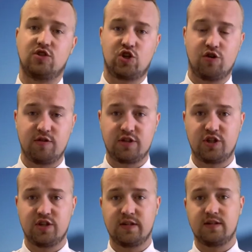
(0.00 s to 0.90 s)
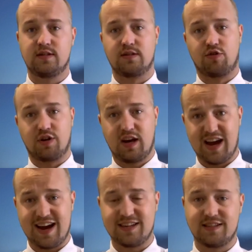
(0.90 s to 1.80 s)
churches or
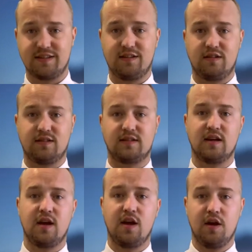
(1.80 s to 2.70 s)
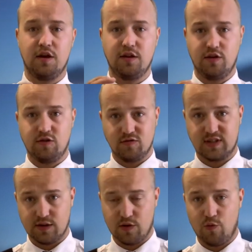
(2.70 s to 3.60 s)
castles.
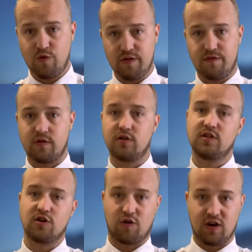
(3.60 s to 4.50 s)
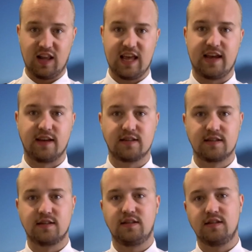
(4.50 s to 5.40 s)
Use rivers or lakes.
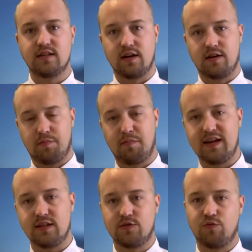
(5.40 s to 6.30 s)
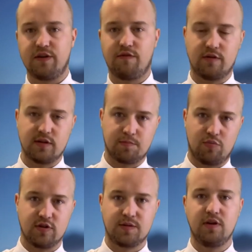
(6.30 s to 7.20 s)
These are the best reference
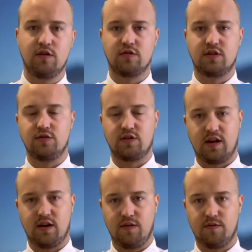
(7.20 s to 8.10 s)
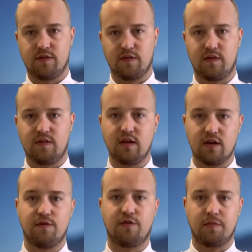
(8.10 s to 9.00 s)
points because you can even see
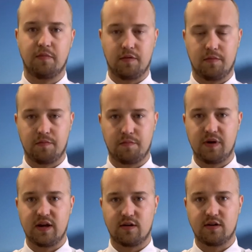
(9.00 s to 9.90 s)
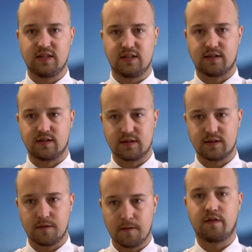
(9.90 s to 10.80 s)
it from a bigger distance.
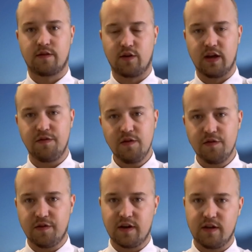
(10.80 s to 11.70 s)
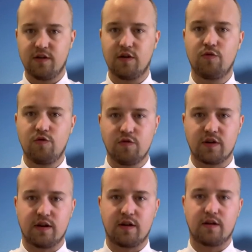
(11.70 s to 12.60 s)
So if you find your route
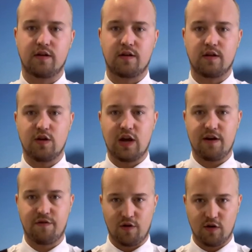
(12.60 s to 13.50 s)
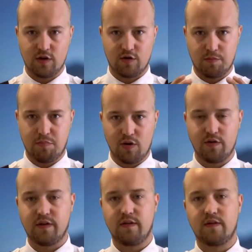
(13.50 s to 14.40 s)
and you have all your
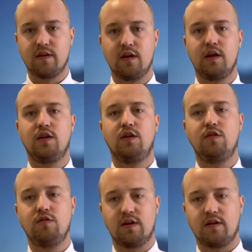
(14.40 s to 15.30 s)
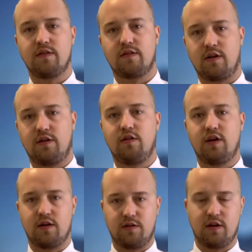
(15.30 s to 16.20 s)
points, you can start to
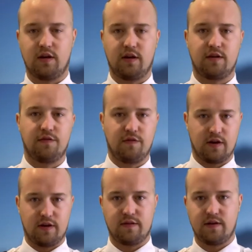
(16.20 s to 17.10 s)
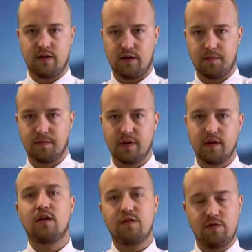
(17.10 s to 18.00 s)
calculate the flight time.
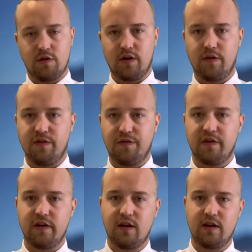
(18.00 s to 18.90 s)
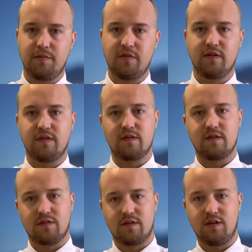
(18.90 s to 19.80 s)
If you are within the
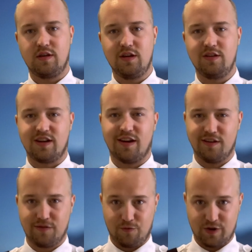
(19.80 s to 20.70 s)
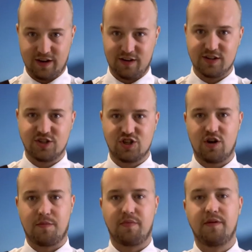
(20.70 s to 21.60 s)
limits, you've done a great
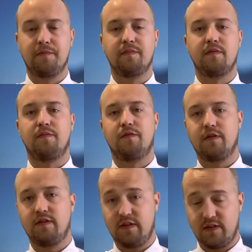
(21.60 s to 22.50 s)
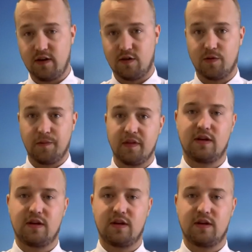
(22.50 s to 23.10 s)
job. So